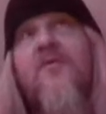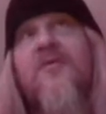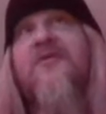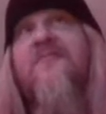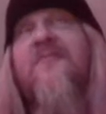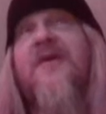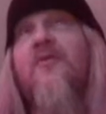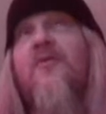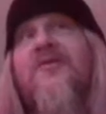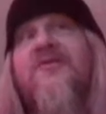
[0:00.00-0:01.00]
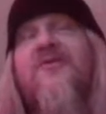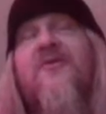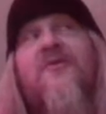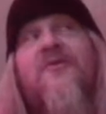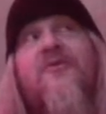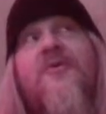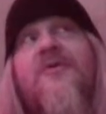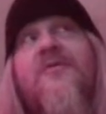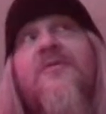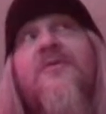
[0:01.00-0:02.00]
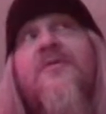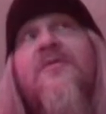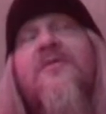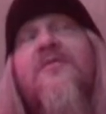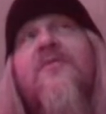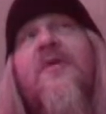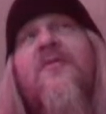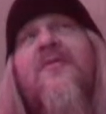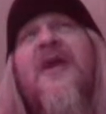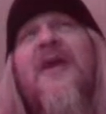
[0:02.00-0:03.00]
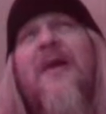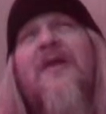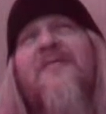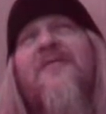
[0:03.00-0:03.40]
Which, speaking of which, too, what else came out?